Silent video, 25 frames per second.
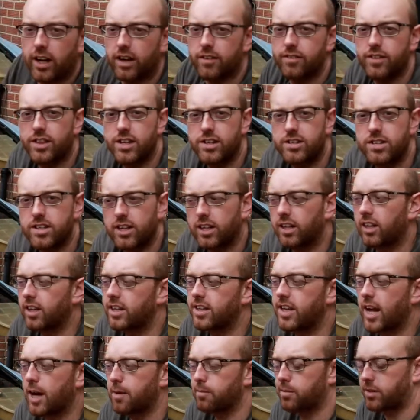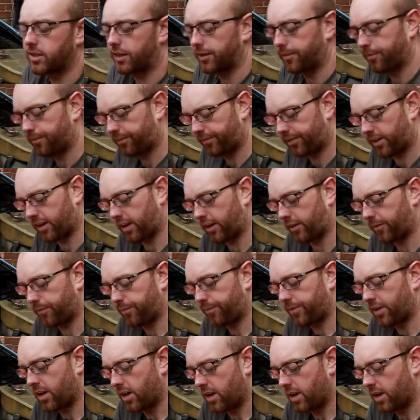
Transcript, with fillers: have this little adapter. Now